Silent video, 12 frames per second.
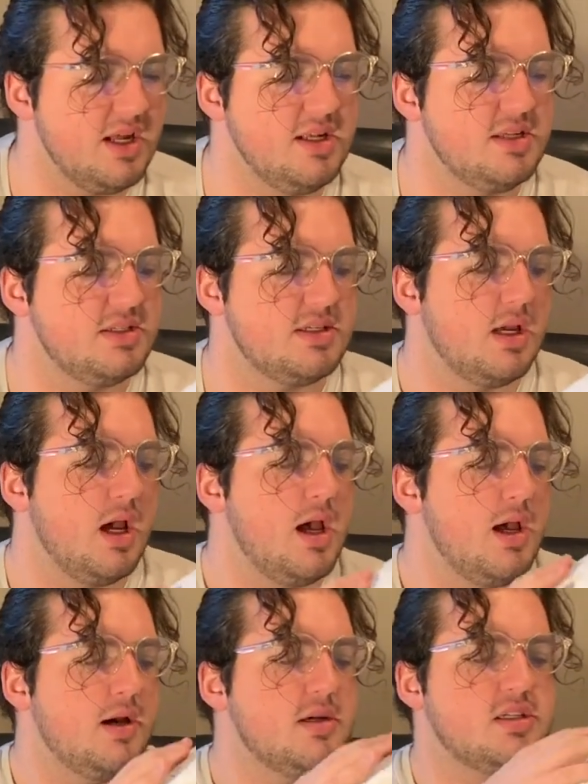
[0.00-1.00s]
not as
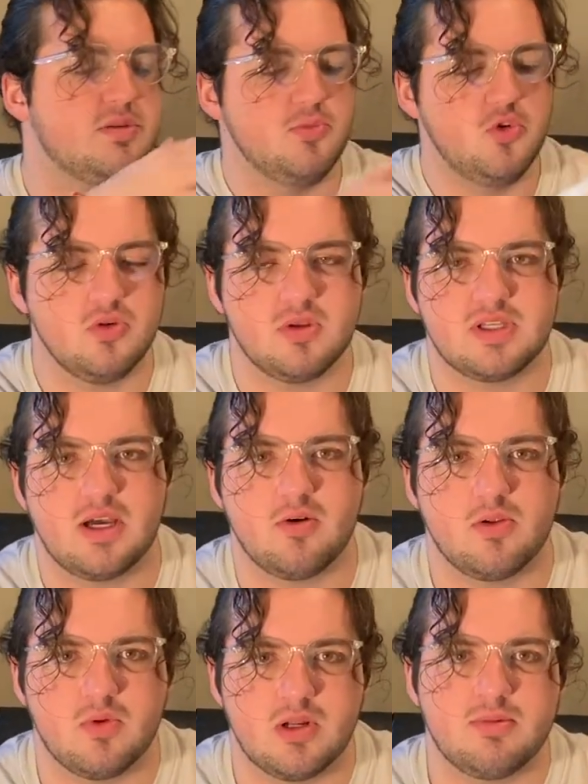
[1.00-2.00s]
smooth as I
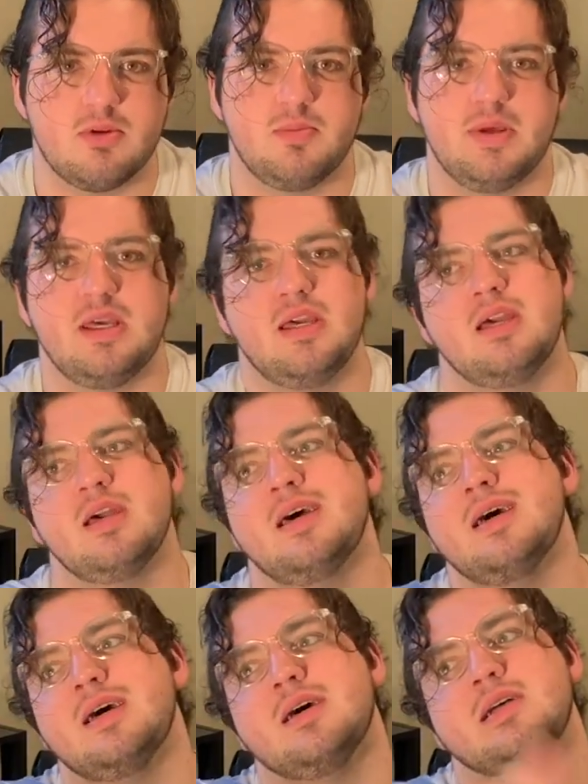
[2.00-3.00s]
would want him to be.
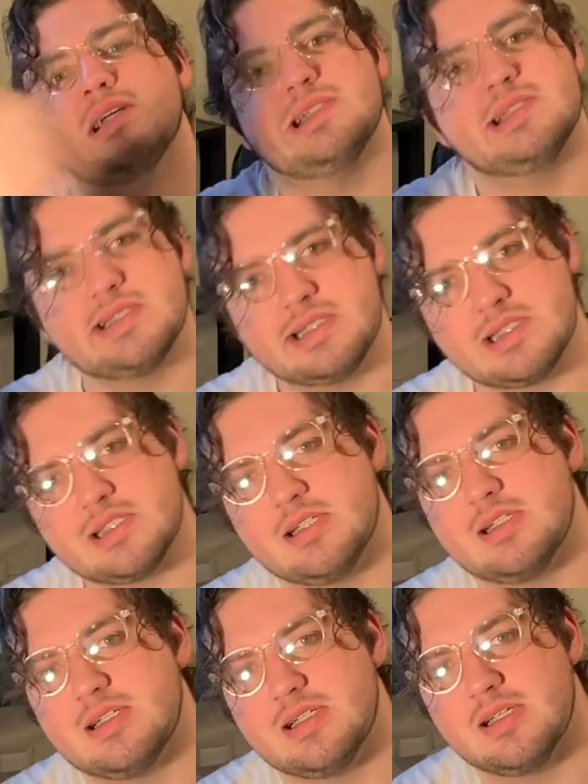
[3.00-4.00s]
There's
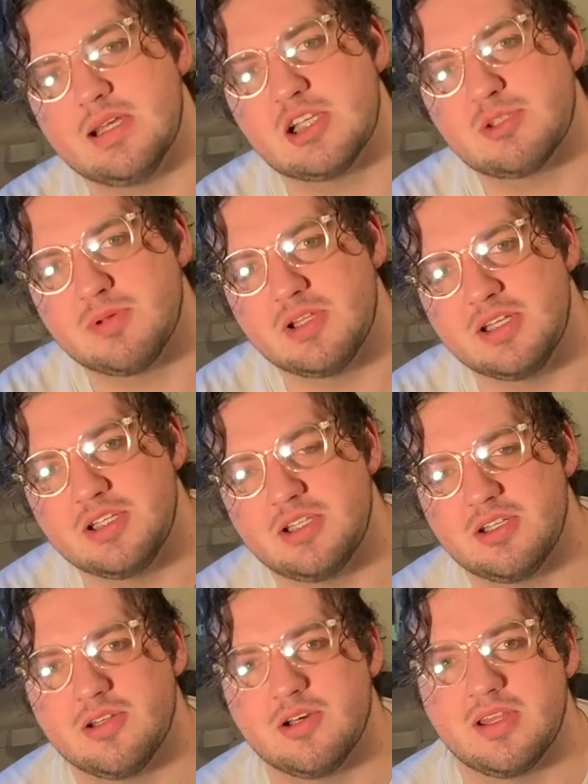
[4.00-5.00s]
an
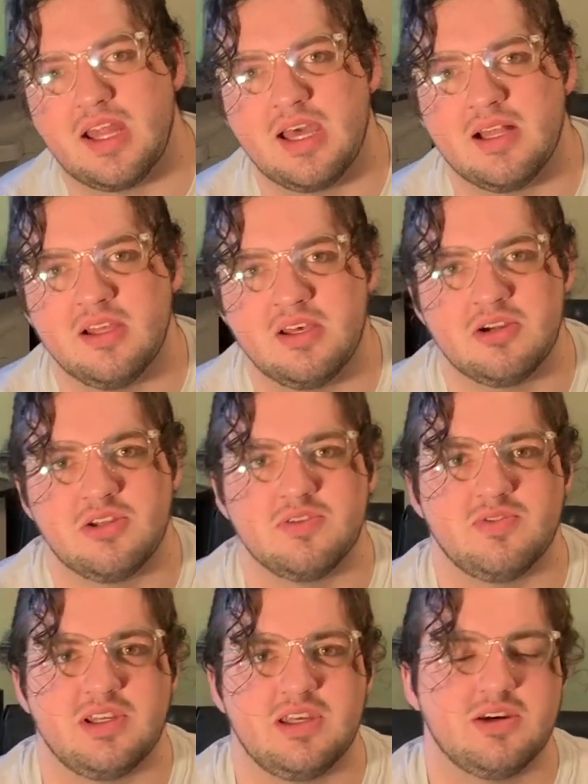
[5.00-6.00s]
explanation on that later in the
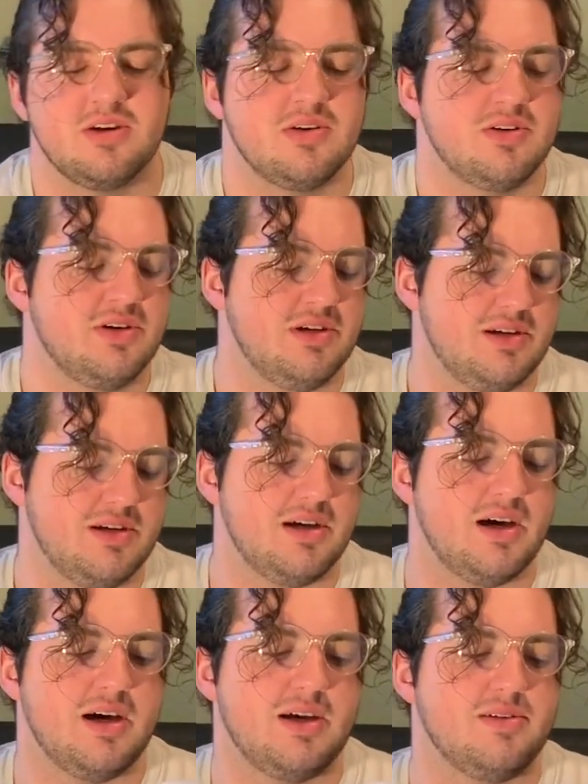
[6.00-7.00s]
video.
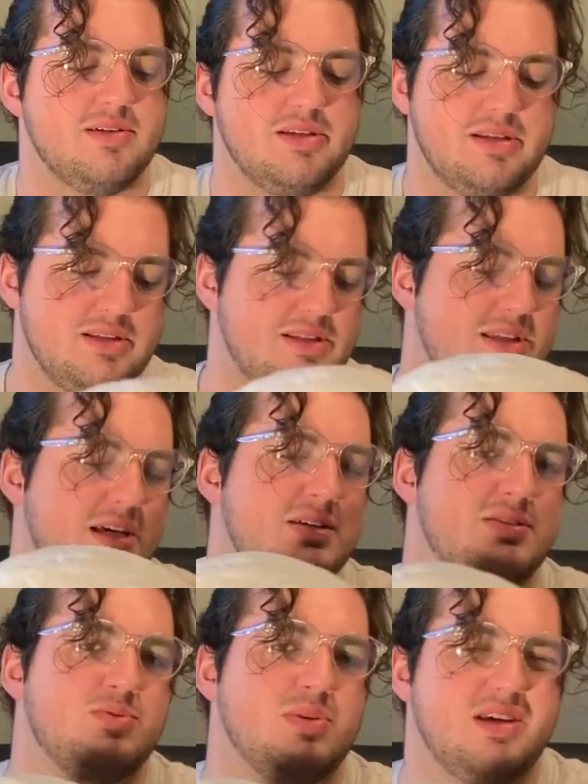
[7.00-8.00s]

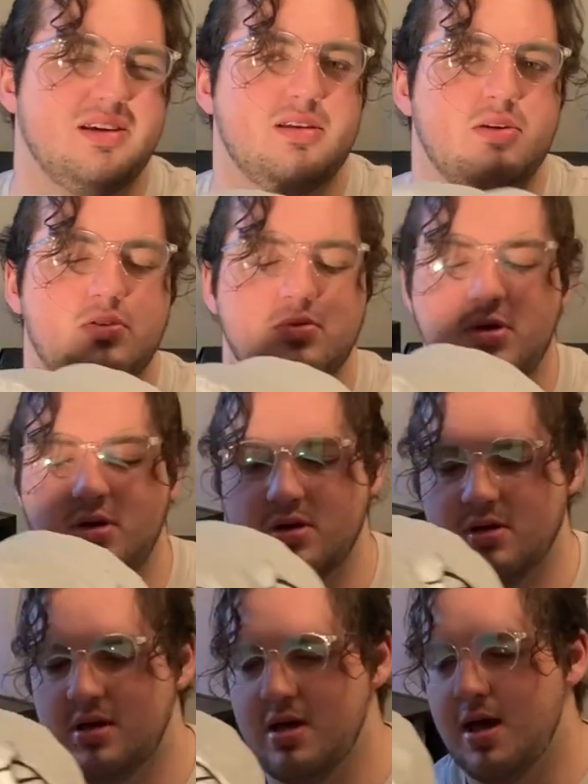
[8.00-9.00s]
Things went a little
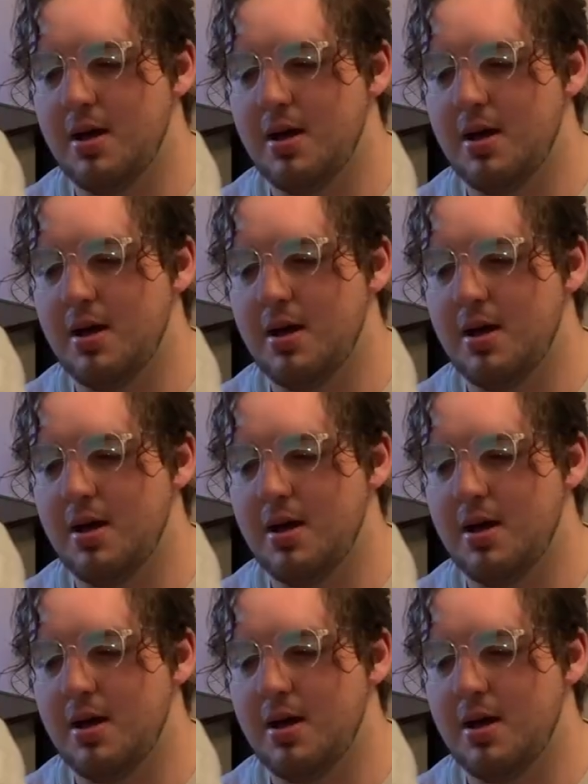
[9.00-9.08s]
wrong,